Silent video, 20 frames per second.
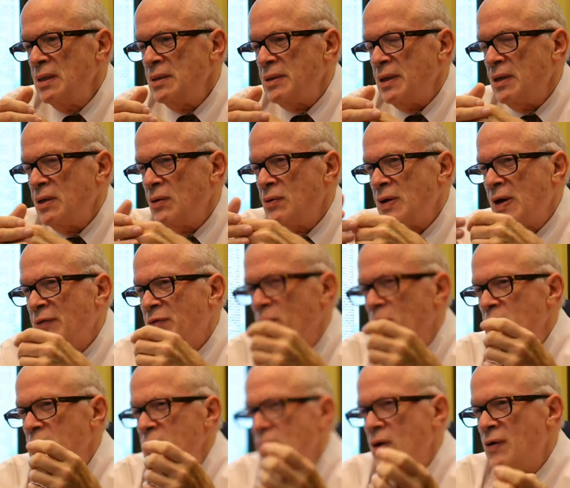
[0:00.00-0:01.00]
They don't have to
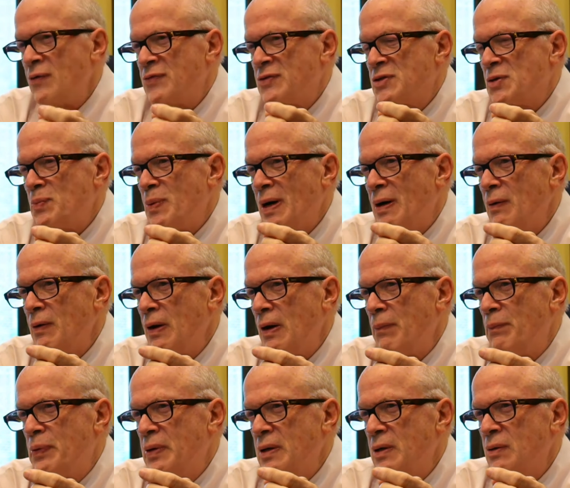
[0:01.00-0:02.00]
be nervous about
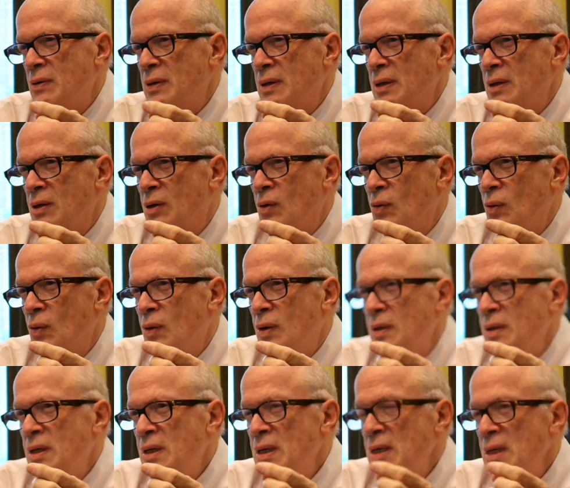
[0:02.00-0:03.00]
appearing in court.
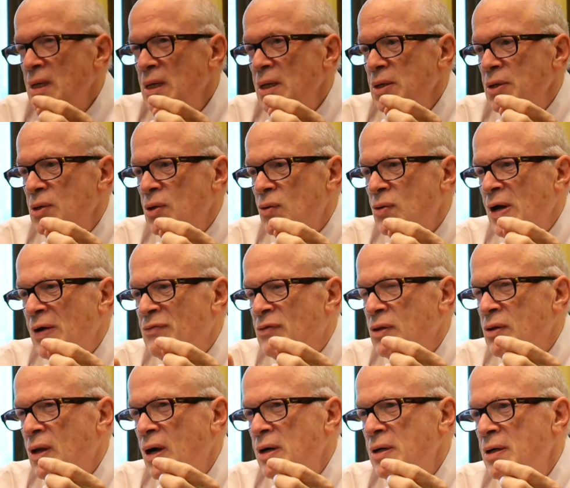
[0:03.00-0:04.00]
You don't have to
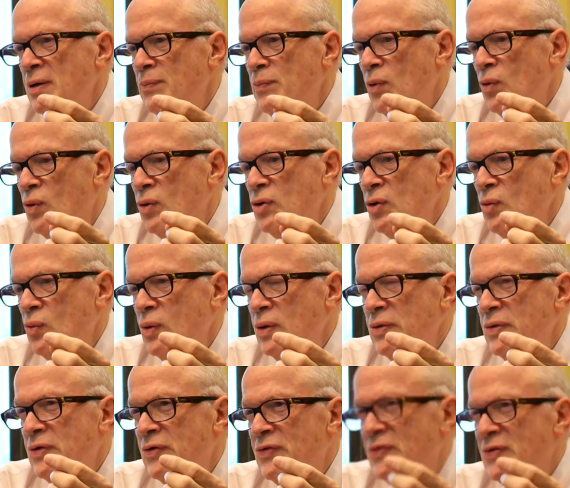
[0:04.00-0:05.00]
line up all your
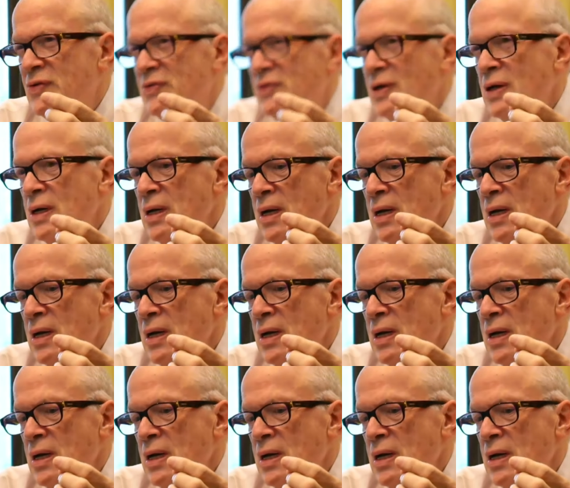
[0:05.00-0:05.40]
witnesses.